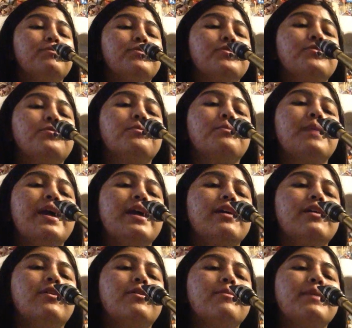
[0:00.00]
You
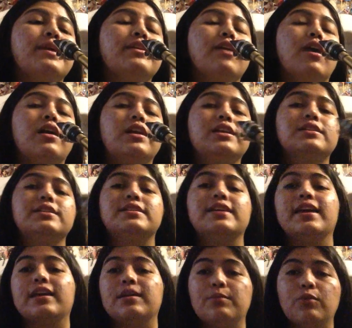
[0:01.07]
may or may not need to
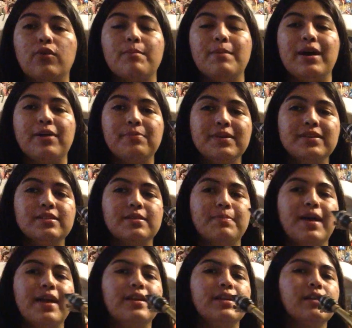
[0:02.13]
take in more mouthpiece
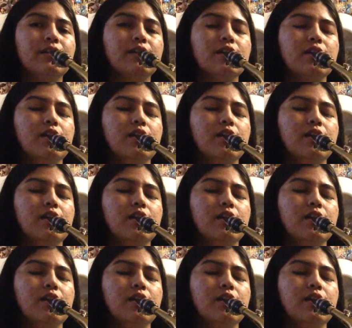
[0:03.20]
depending.